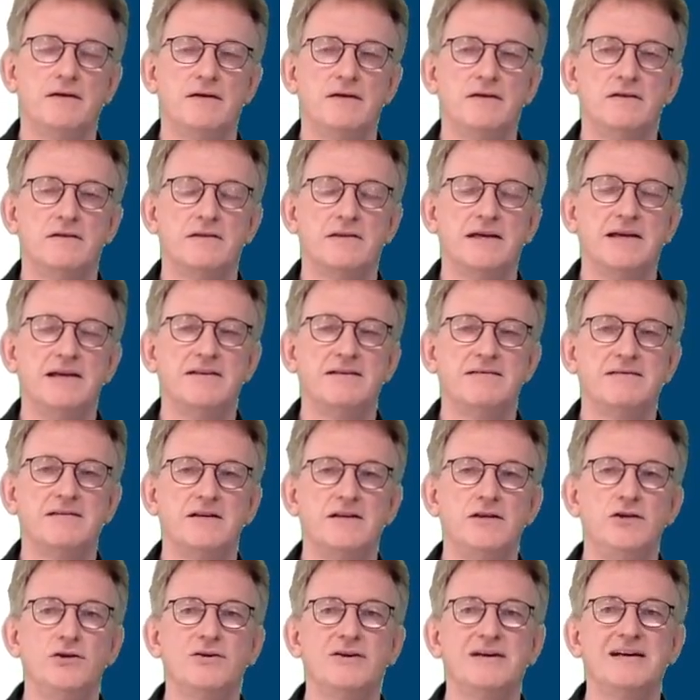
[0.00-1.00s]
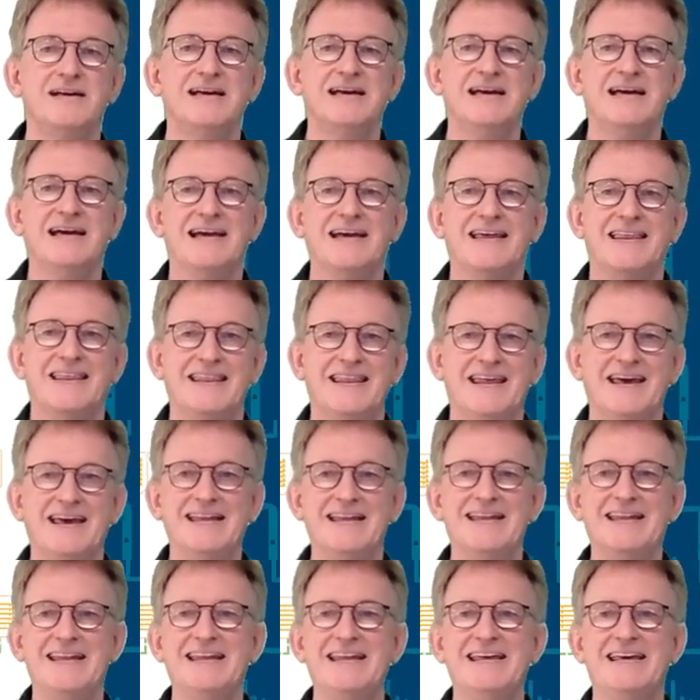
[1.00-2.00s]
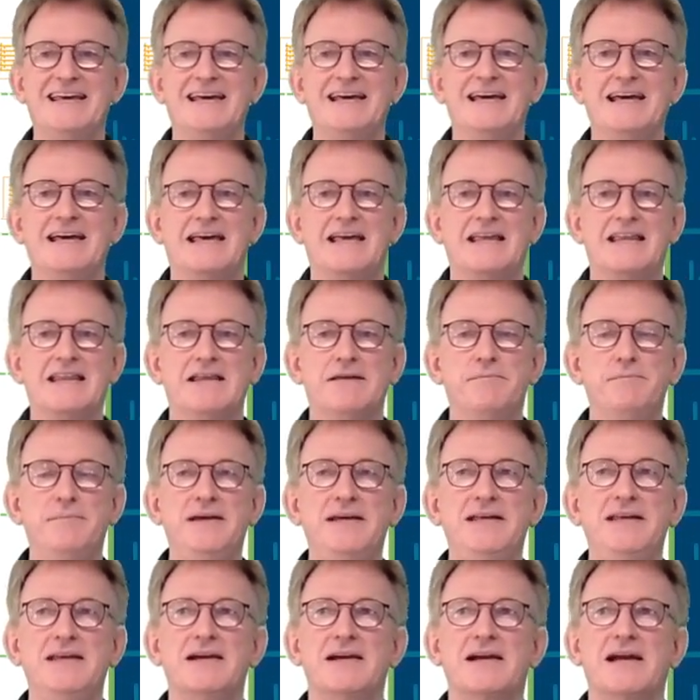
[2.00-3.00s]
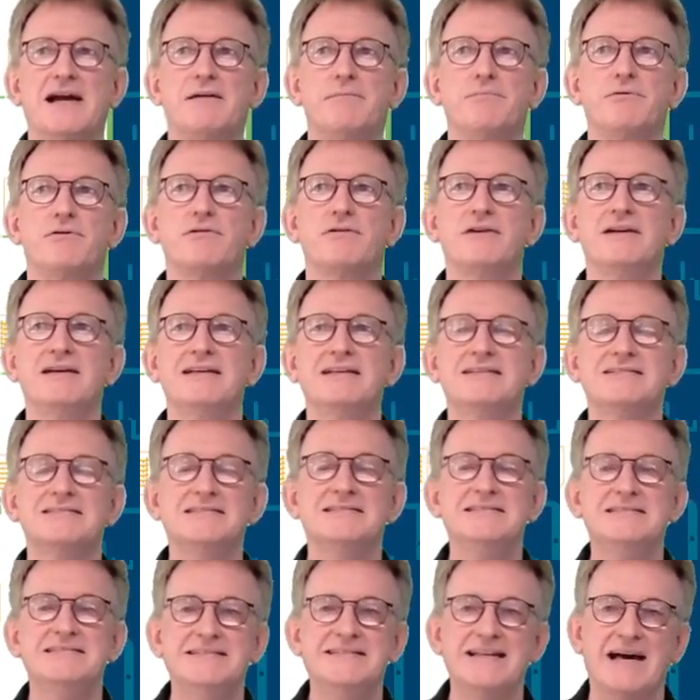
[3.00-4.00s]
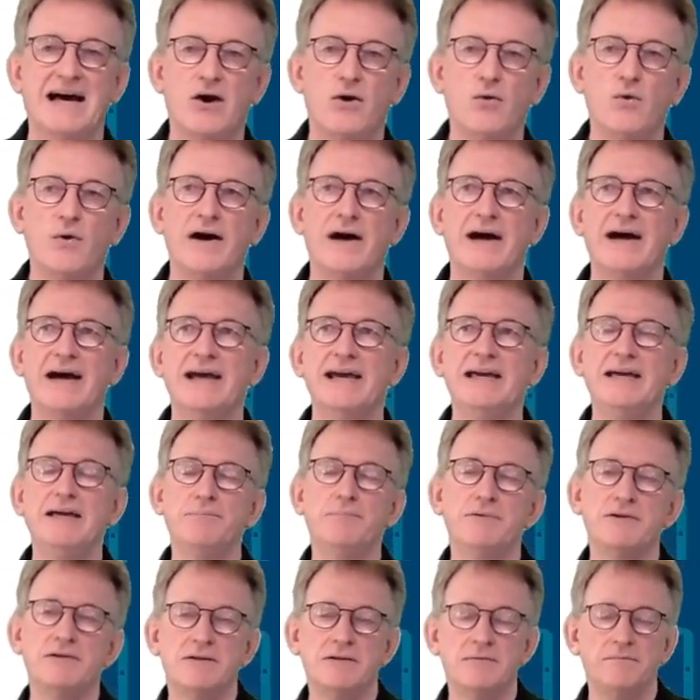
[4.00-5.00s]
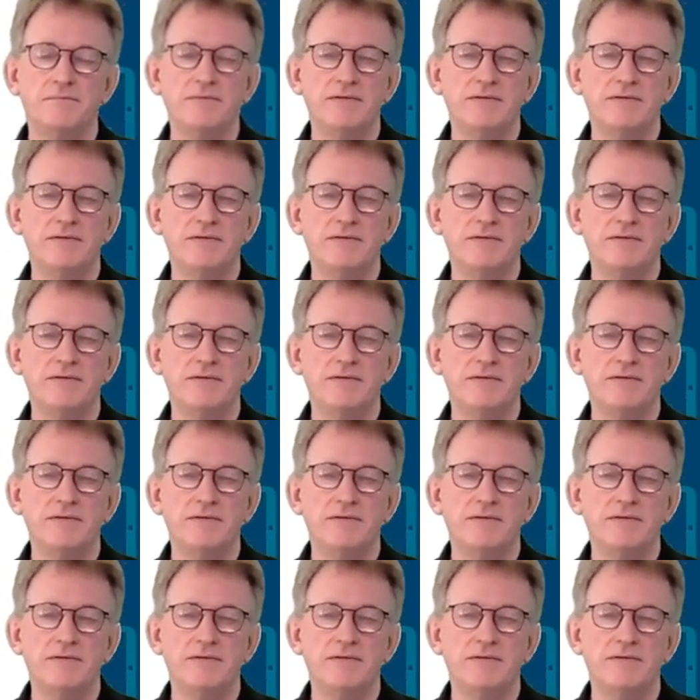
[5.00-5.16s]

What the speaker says: Data Secure, then the media coupler is now able